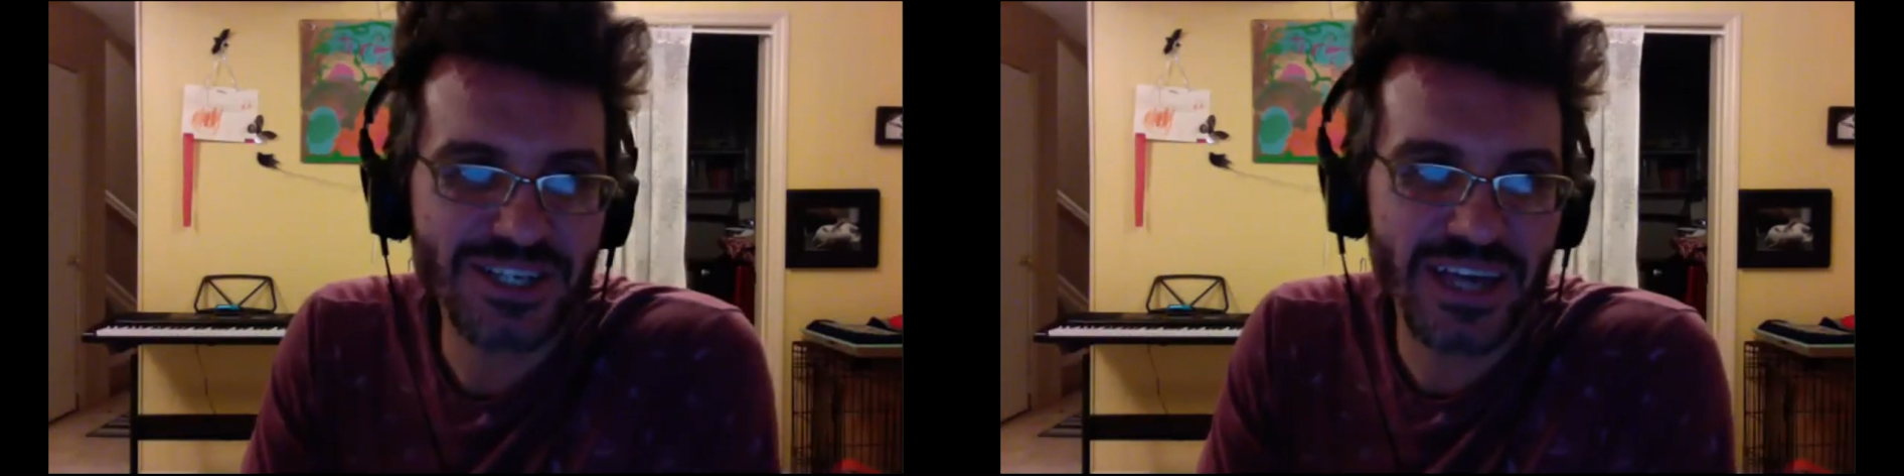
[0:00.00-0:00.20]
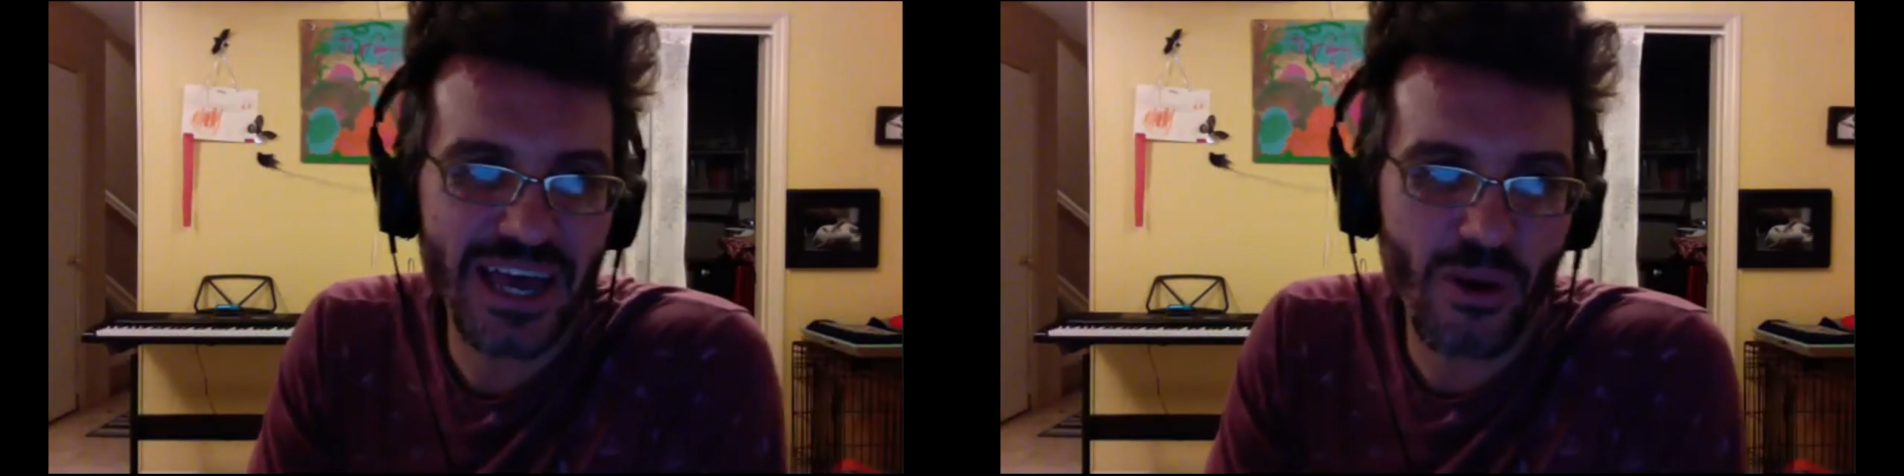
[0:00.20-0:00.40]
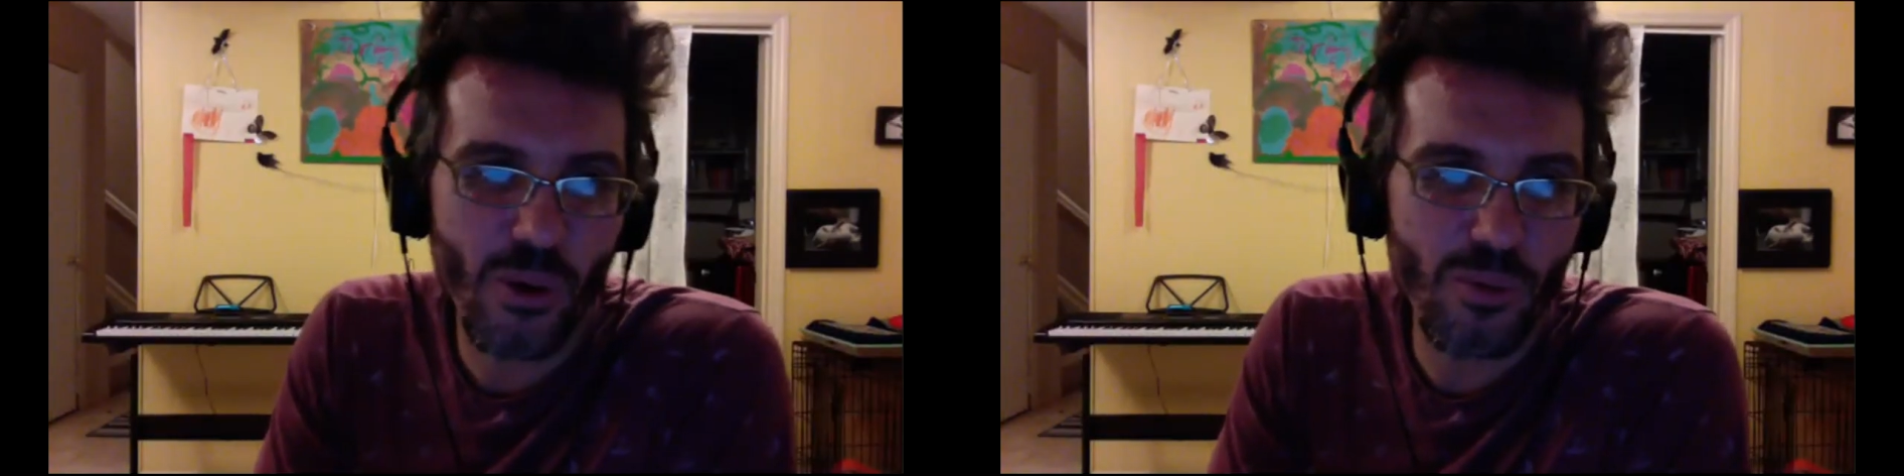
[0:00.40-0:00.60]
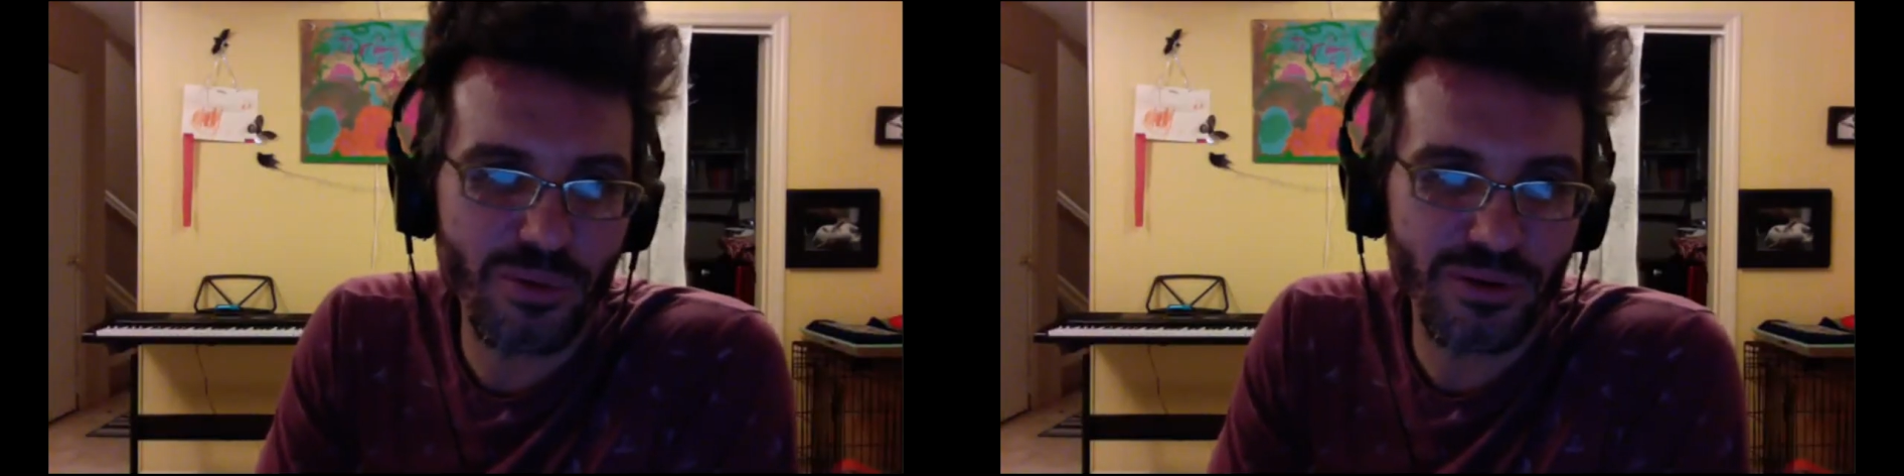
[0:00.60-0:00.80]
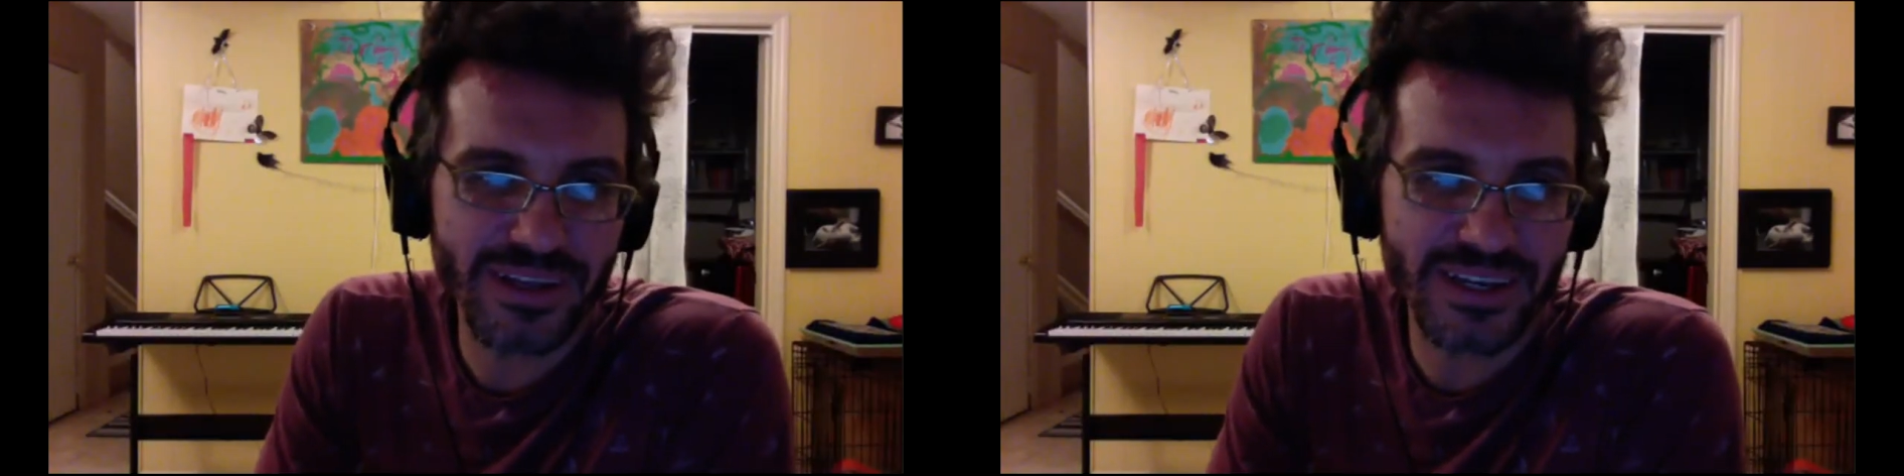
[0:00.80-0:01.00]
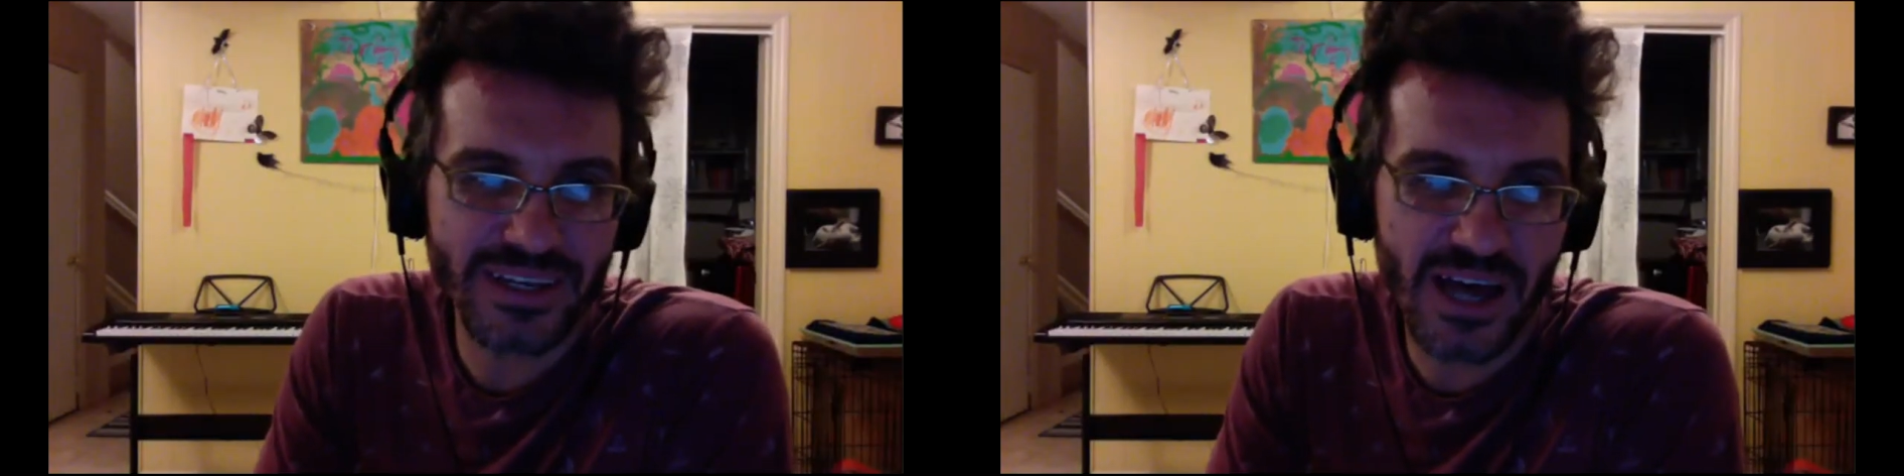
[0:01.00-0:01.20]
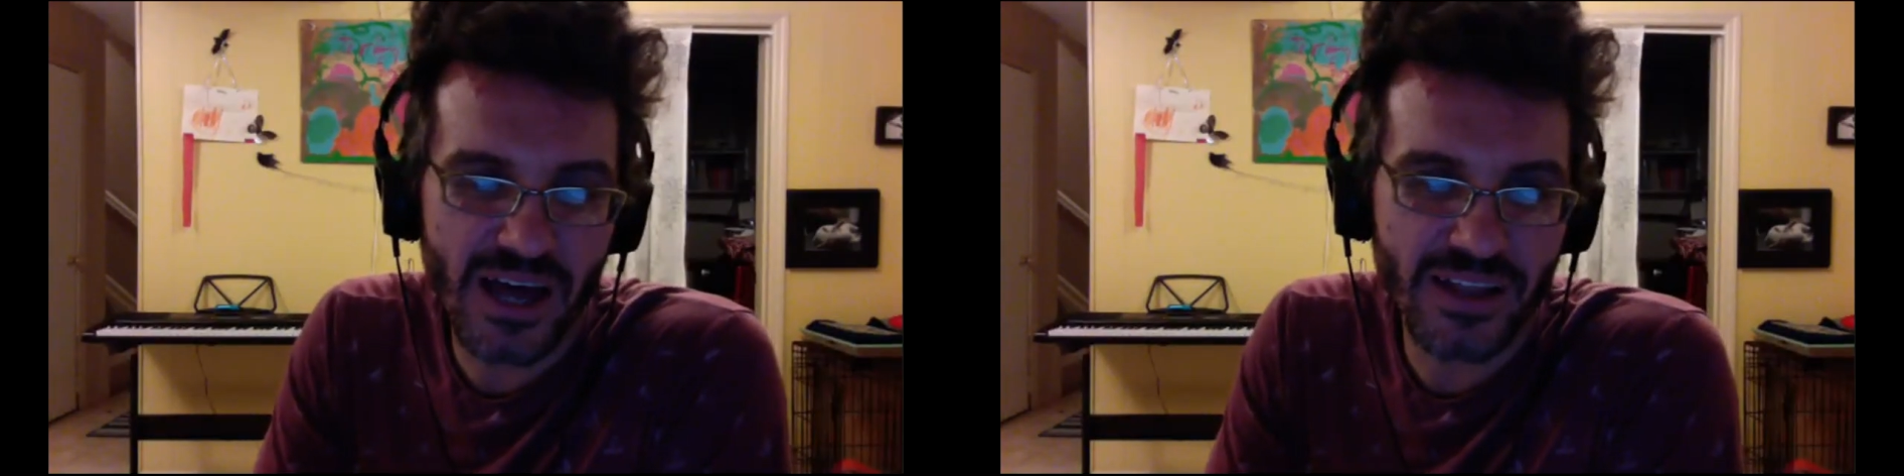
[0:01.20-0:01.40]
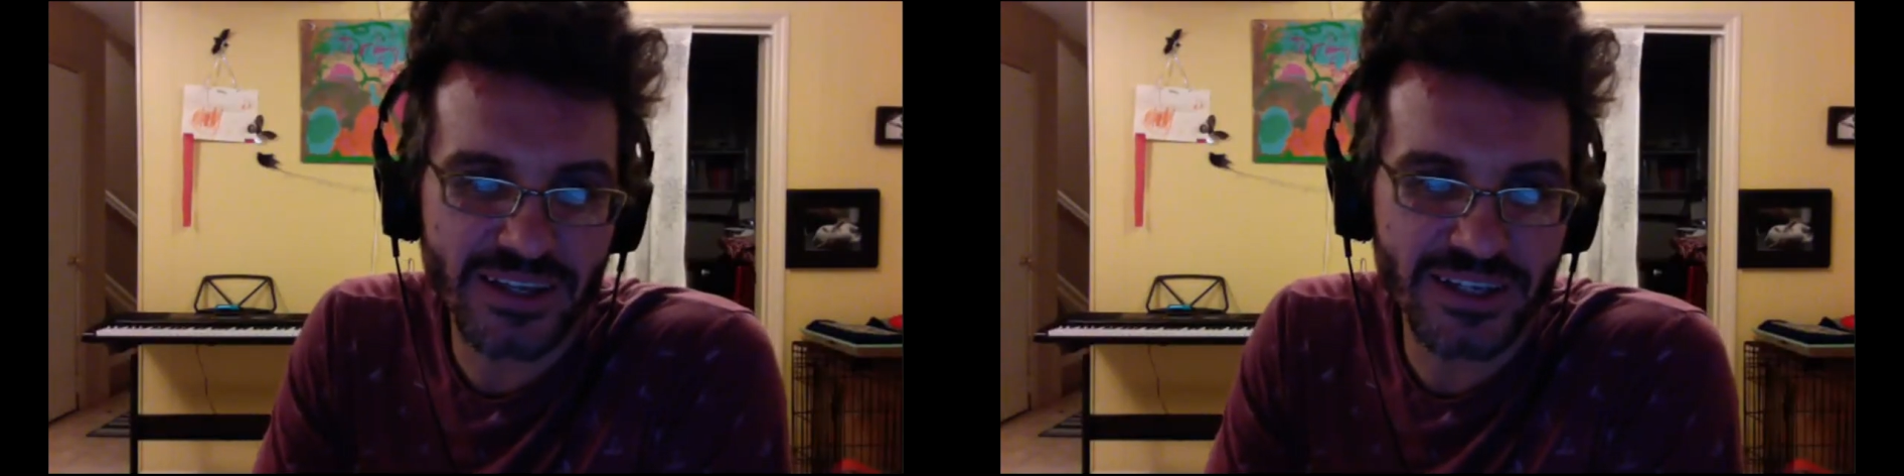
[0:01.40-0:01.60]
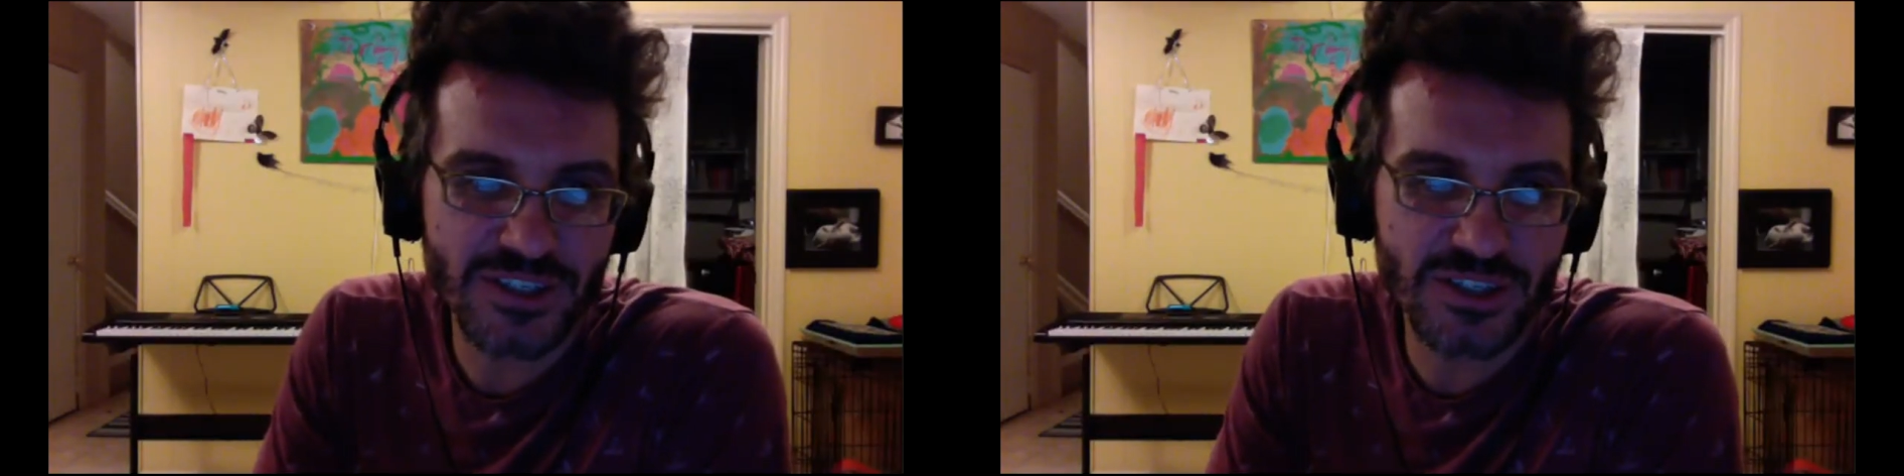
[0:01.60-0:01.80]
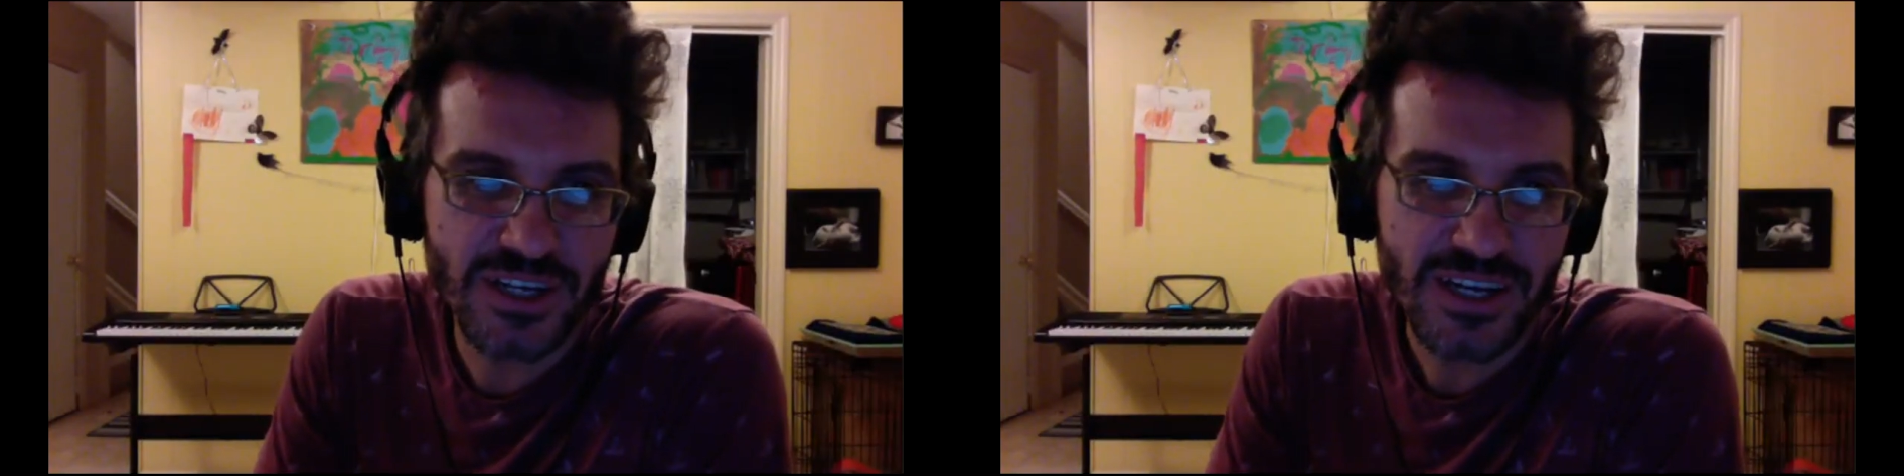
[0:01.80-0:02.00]
at Oberlin
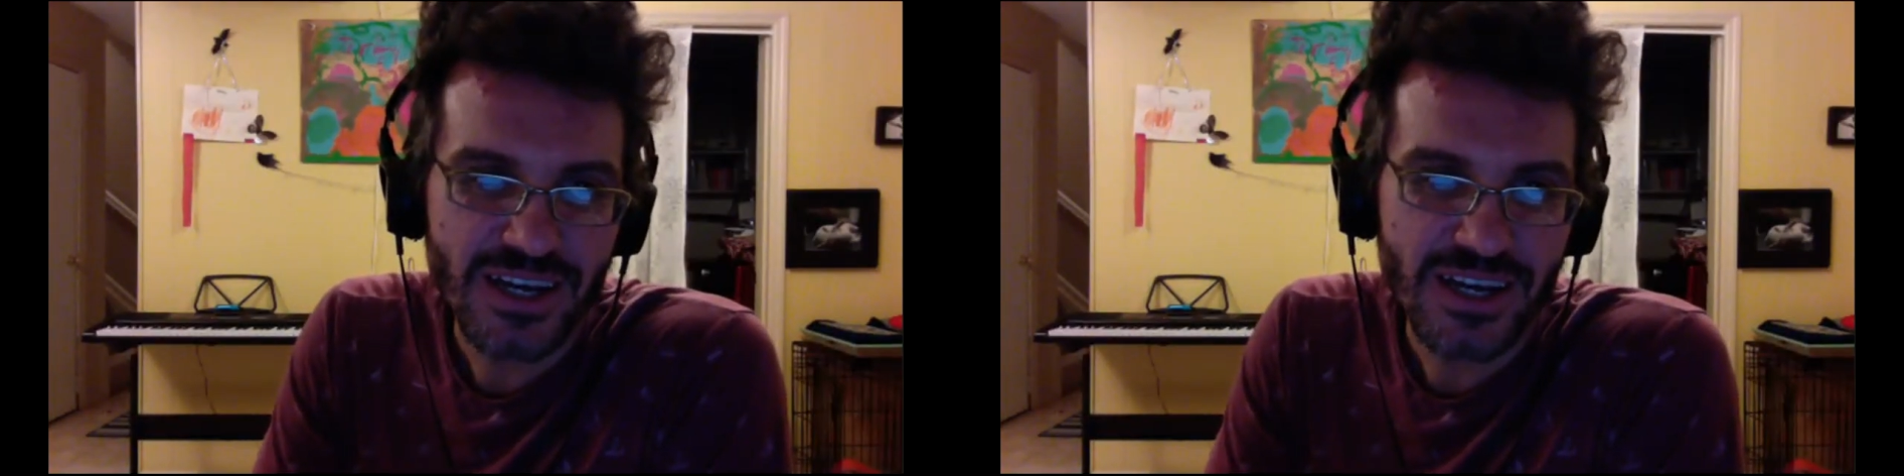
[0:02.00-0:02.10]
College,